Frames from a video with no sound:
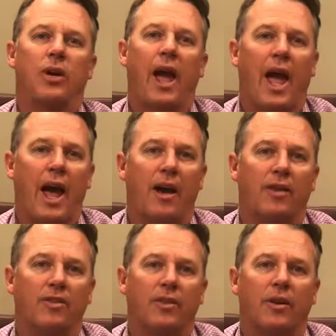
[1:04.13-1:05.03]

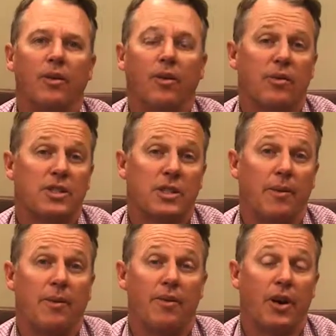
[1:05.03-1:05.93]
have
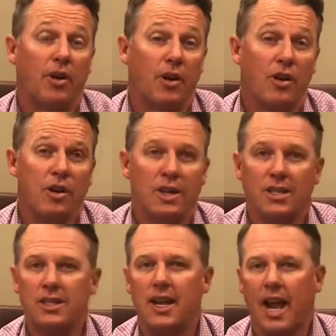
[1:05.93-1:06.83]
some of their
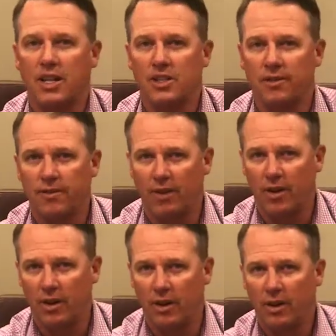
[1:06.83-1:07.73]
earnings tax
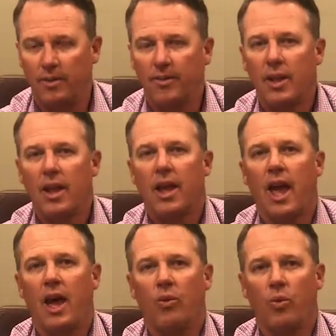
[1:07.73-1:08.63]
deferred,
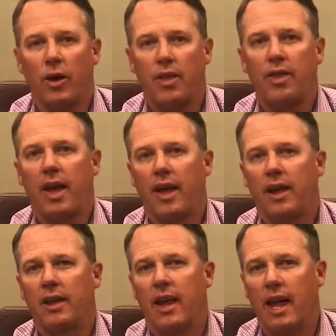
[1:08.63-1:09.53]
and with
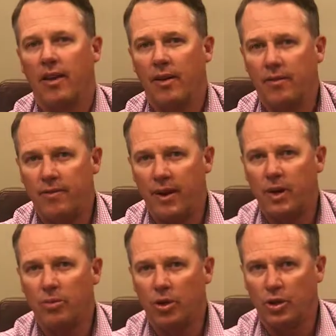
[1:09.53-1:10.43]
a
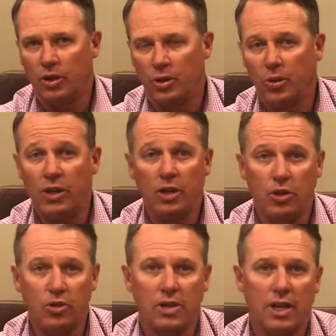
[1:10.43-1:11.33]
variable annuity
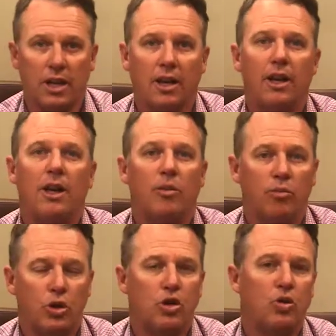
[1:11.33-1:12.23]
using
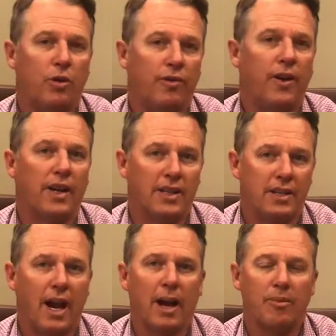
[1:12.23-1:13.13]
mutual fund
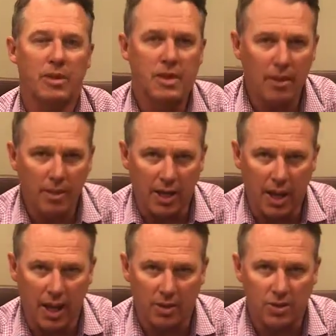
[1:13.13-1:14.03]
type
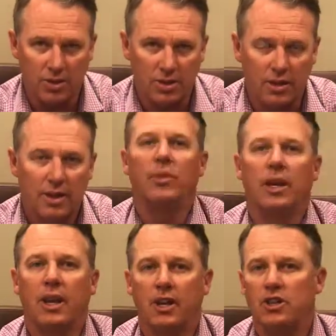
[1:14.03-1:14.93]
subaccounts,
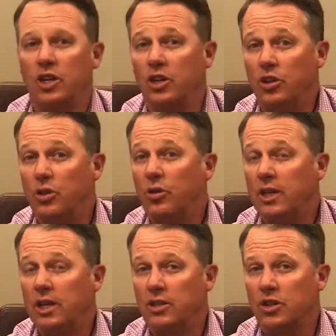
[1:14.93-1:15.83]
because the
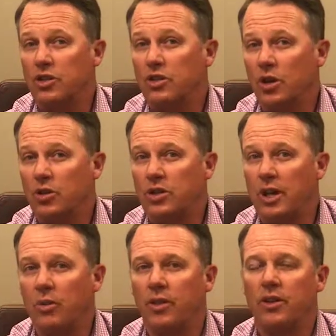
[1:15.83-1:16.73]
annuity is
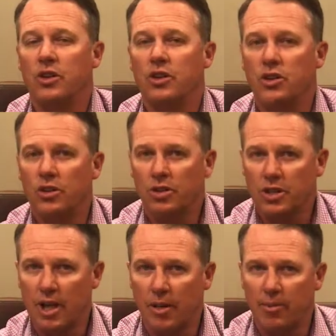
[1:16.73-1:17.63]
associated with an insurance
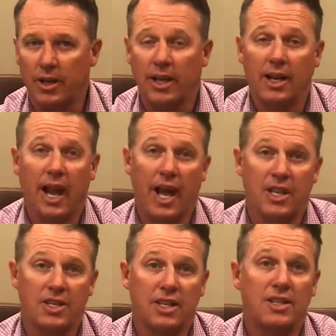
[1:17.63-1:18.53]
company and
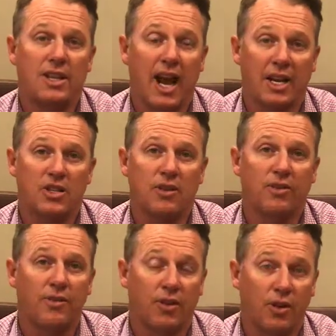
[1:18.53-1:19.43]
has the tax
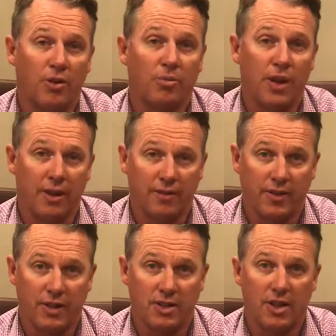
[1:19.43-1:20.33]
deferral
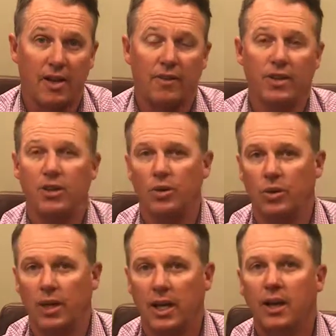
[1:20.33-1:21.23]
benefits of an
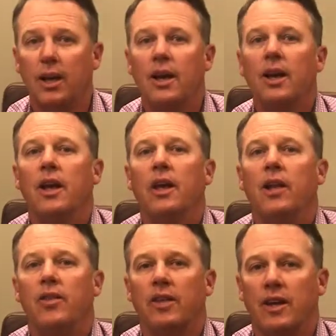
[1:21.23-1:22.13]
annuity,
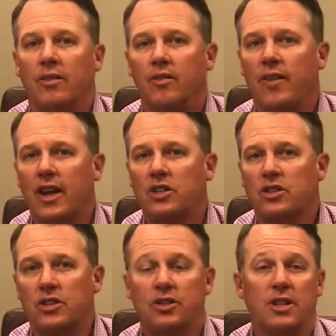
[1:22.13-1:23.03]
the
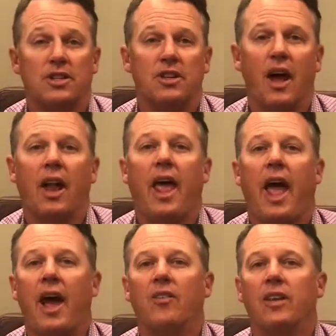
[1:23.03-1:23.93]
investor does not
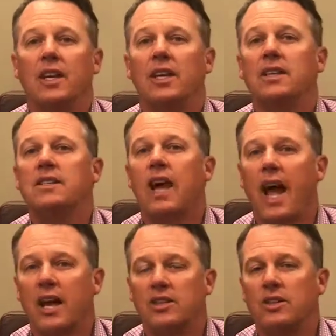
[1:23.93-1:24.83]
have any
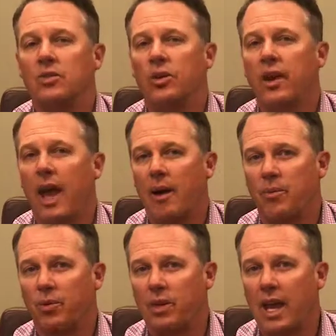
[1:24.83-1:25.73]
taxes or
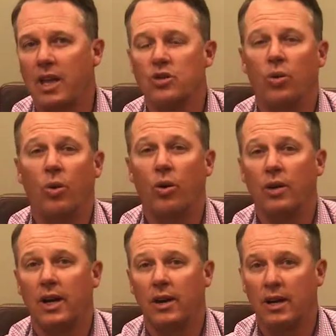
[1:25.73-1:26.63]
capital gains or
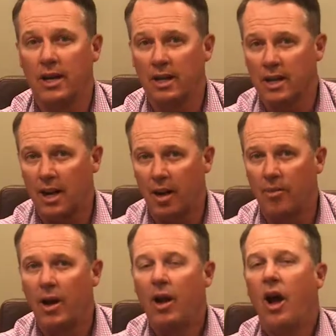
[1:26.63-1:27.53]
ordinary income
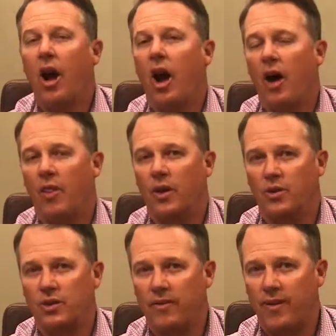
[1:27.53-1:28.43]
on
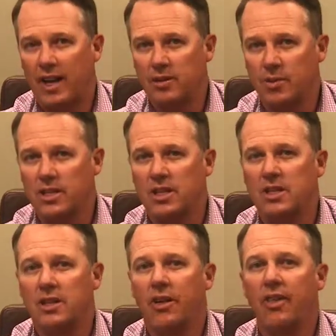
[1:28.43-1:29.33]
those investments
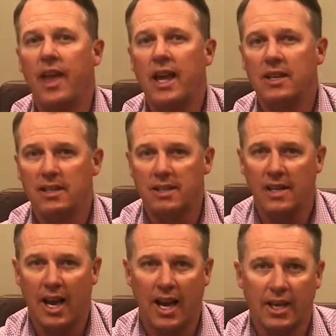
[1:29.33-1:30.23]
until they
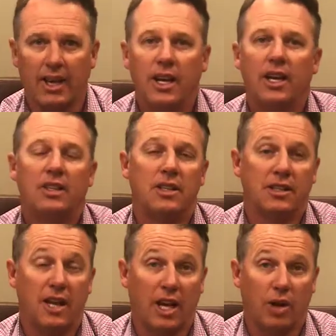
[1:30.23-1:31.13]
decide to
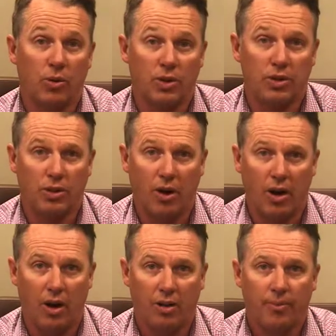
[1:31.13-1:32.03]
take a
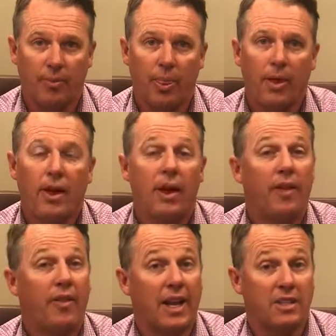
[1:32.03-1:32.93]
withdrawal.
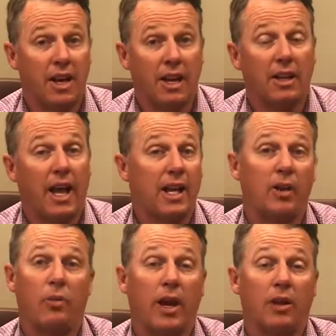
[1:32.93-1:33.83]
That's unlike
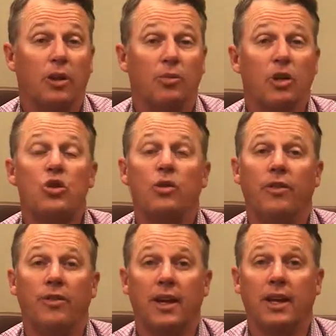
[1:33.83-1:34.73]
a regular mutual
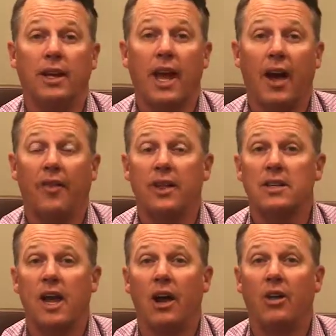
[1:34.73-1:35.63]
fund account
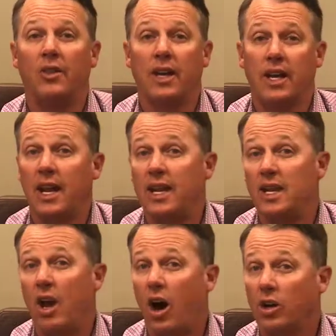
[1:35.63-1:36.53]
that's held in a
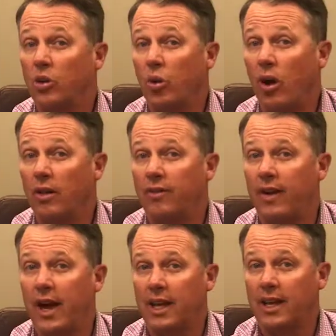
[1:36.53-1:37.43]

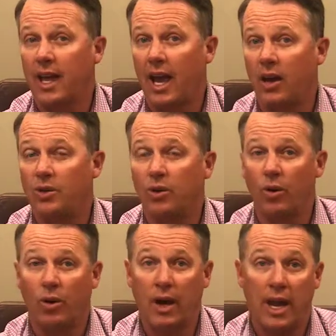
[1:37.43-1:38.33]
non-qualified account
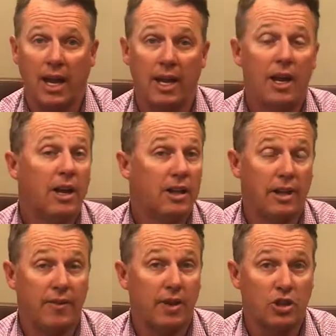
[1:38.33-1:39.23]
or a
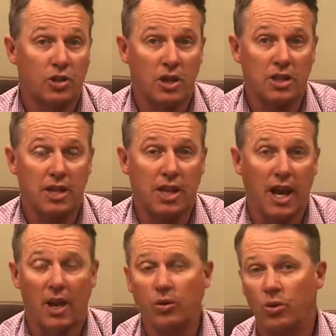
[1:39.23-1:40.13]
living trust
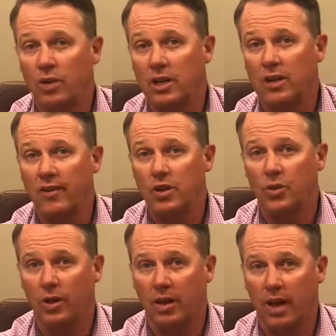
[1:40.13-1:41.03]
account or an
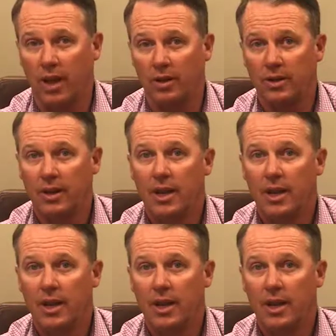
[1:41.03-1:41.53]
individual account.